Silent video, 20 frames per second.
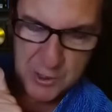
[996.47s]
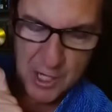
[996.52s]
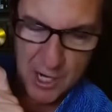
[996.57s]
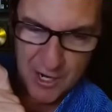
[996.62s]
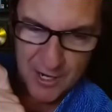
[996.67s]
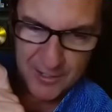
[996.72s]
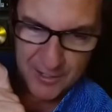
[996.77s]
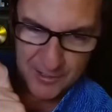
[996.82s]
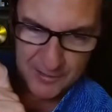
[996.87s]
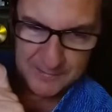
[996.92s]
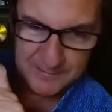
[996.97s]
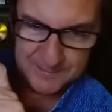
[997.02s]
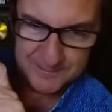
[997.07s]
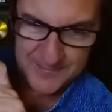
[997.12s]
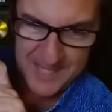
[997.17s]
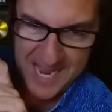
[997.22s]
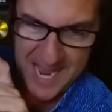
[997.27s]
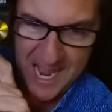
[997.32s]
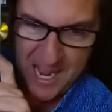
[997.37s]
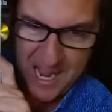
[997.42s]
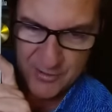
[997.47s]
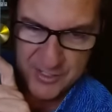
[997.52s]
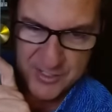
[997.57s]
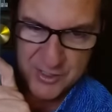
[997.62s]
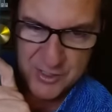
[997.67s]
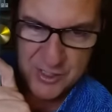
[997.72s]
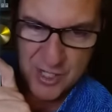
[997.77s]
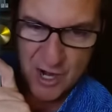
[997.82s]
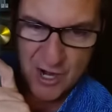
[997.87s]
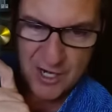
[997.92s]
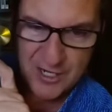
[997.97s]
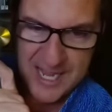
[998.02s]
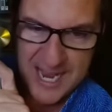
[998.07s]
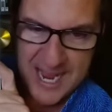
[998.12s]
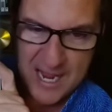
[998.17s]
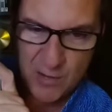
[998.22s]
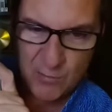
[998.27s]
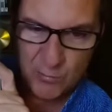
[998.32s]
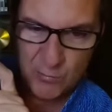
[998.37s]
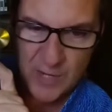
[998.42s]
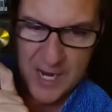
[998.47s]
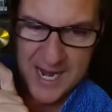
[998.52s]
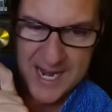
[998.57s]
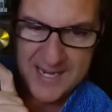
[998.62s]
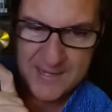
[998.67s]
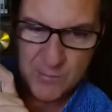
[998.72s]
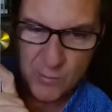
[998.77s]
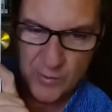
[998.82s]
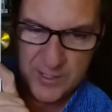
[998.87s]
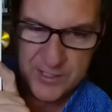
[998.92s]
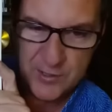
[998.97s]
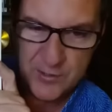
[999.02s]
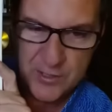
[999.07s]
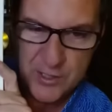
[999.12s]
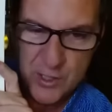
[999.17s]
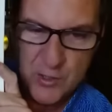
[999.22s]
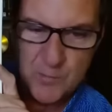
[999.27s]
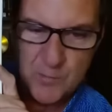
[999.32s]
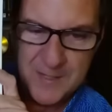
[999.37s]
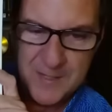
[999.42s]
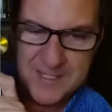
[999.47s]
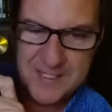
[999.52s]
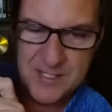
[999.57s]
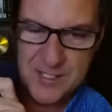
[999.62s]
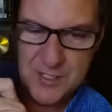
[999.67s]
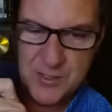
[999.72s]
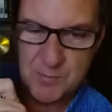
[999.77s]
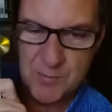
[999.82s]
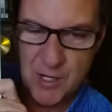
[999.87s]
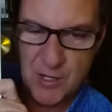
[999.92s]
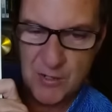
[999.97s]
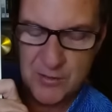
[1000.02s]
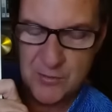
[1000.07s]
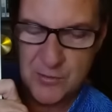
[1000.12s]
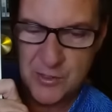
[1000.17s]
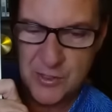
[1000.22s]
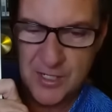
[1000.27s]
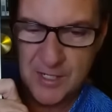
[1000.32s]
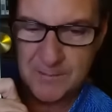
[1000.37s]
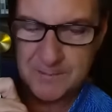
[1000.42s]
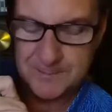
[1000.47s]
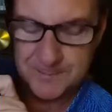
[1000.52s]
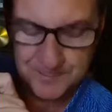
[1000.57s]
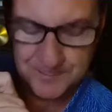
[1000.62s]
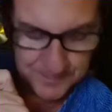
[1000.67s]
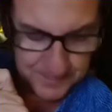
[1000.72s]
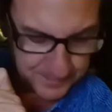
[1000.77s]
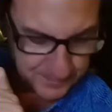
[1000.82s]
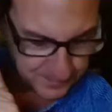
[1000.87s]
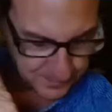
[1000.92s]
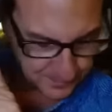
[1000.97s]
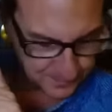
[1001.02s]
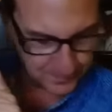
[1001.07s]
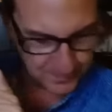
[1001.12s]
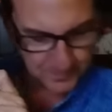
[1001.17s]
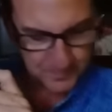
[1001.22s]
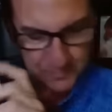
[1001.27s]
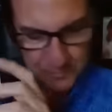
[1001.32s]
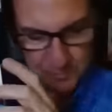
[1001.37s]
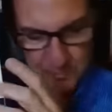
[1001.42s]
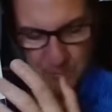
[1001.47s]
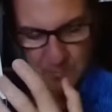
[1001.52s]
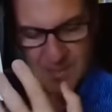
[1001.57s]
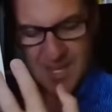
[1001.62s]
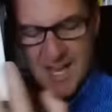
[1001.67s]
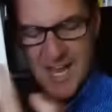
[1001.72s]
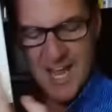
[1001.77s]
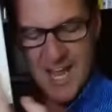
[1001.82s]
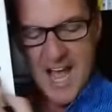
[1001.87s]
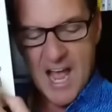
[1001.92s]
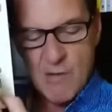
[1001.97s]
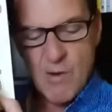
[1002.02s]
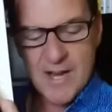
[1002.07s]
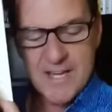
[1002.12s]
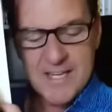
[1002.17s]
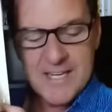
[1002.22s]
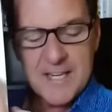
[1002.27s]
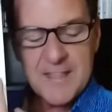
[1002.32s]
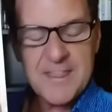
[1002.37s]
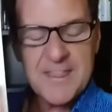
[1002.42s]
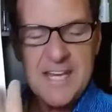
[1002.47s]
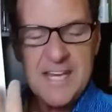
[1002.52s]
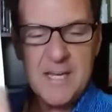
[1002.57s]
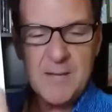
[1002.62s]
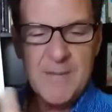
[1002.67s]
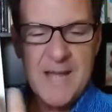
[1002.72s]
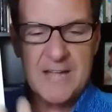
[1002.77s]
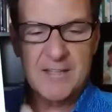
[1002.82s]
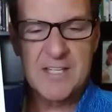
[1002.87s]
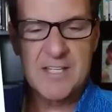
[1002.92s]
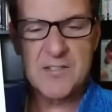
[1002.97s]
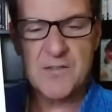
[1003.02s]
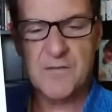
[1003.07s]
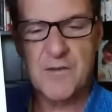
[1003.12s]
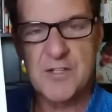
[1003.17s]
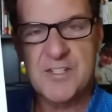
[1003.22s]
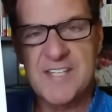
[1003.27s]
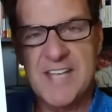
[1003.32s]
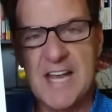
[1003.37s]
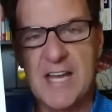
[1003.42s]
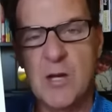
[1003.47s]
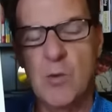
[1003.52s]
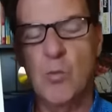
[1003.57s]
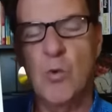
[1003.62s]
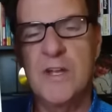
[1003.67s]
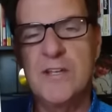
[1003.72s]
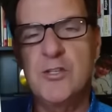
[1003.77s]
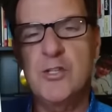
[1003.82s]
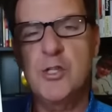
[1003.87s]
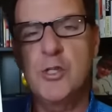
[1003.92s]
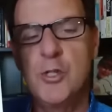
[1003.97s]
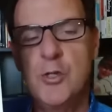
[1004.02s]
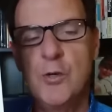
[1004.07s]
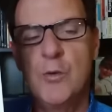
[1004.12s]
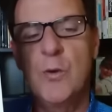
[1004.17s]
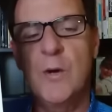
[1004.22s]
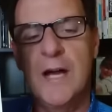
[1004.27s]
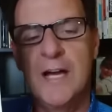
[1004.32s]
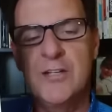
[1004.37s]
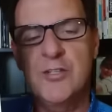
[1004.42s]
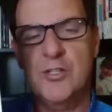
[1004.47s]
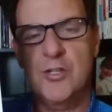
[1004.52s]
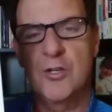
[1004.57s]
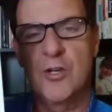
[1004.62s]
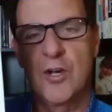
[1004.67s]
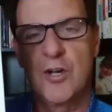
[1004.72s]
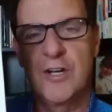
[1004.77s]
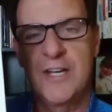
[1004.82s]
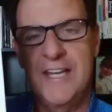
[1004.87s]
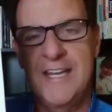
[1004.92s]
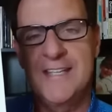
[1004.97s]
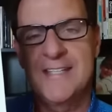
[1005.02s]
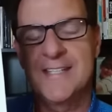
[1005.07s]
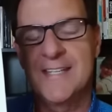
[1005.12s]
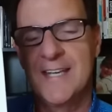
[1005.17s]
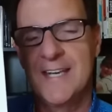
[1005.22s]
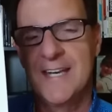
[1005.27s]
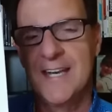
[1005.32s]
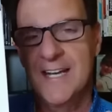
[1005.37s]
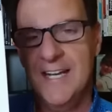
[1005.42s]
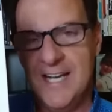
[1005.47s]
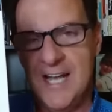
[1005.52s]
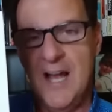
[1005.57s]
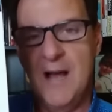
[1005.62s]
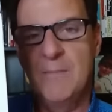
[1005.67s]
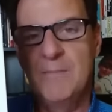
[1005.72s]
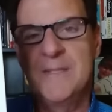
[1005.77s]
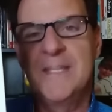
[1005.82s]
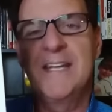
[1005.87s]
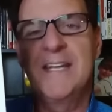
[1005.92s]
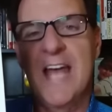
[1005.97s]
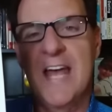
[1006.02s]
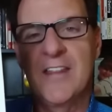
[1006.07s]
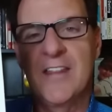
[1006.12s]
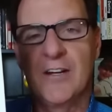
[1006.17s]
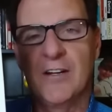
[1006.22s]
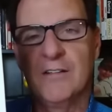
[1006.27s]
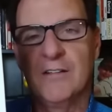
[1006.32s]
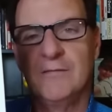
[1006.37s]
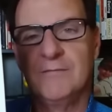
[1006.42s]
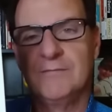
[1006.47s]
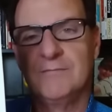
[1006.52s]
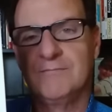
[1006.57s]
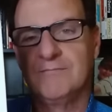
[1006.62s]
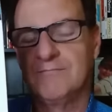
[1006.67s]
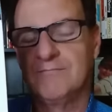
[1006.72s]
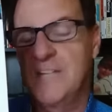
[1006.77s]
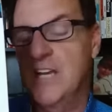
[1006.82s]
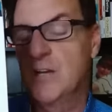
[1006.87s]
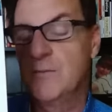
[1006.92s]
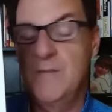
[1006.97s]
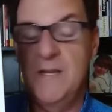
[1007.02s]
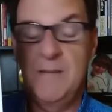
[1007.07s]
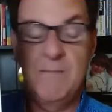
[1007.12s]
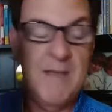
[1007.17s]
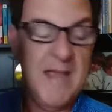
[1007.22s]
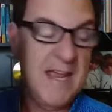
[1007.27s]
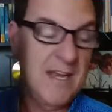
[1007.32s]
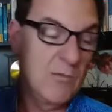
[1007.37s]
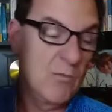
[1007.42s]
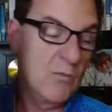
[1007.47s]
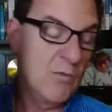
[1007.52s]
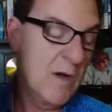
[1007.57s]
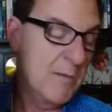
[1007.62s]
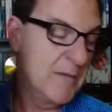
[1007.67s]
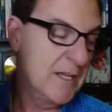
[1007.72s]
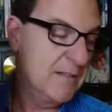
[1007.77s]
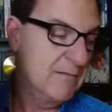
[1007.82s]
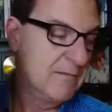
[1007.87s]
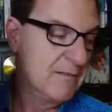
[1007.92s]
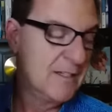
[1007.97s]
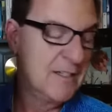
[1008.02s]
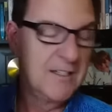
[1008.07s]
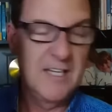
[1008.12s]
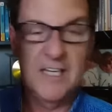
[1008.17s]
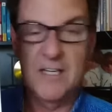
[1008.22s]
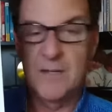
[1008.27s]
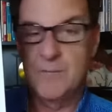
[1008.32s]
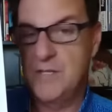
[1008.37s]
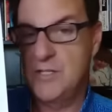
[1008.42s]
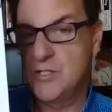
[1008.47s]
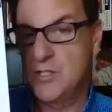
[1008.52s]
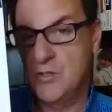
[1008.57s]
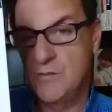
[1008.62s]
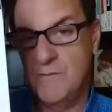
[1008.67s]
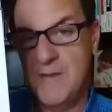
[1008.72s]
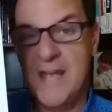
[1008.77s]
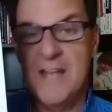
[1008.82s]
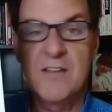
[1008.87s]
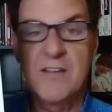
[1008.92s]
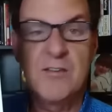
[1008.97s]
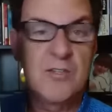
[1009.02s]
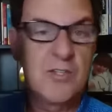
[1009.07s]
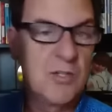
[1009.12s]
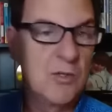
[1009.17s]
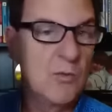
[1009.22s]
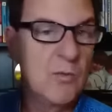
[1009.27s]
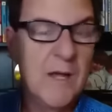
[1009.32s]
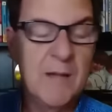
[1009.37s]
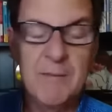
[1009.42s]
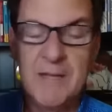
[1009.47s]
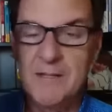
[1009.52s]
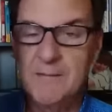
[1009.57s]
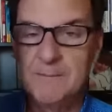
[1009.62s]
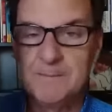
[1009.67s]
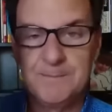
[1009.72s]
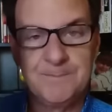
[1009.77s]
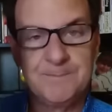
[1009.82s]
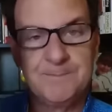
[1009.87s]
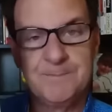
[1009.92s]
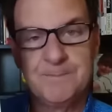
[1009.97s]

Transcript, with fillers: Charter, How to Start Out Right with Your New Business Partnership. I want you to think about this for a second. When two attorneys come together, they could be man and woman, they could be two men, two women.